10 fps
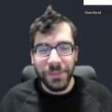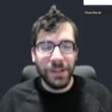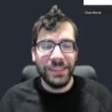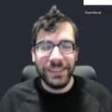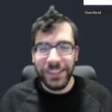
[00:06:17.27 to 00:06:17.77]

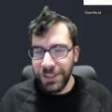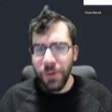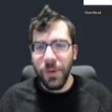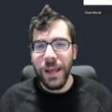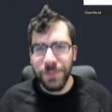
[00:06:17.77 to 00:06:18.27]
Don't just
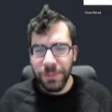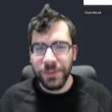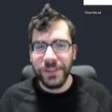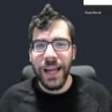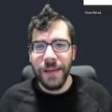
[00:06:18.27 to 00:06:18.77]
don't waste
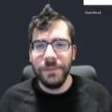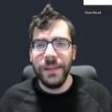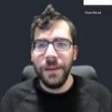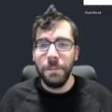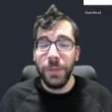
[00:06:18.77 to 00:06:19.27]
people's time.
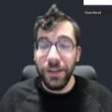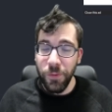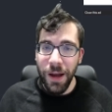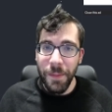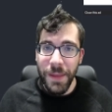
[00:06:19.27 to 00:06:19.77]
But if you
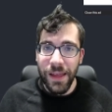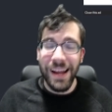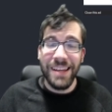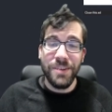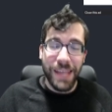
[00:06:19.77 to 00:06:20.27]
want to be there
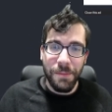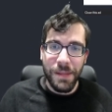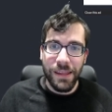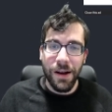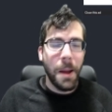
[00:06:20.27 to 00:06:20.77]
and you can be
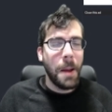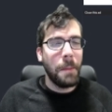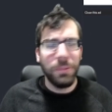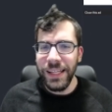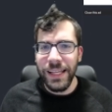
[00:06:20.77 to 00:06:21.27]
there,
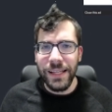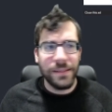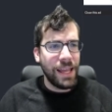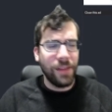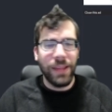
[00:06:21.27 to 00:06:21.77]
please
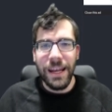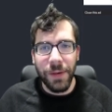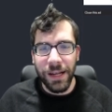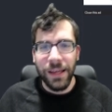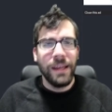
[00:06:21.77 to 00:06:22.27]
tell
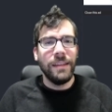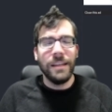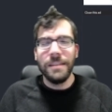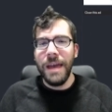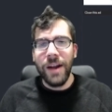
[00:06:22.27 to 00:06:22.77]
anybody.
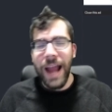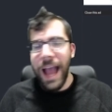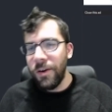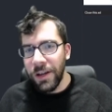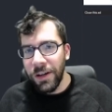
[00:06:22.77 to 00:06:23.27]
Doesn't matter
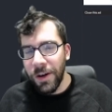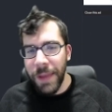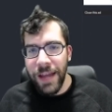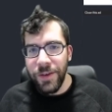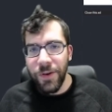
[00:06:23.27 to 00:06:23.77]
how good or
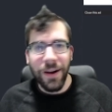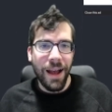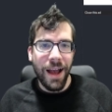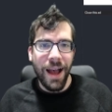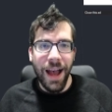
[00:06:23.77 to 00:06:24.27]
bad you are.
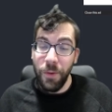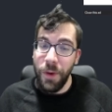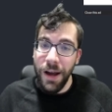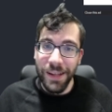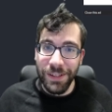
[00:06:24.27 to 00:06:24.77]
I
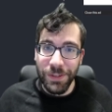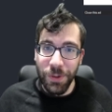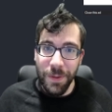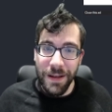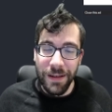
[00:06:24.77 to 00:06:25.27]
want you in the
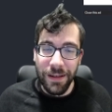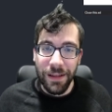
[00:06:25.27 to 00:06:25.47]
tournament.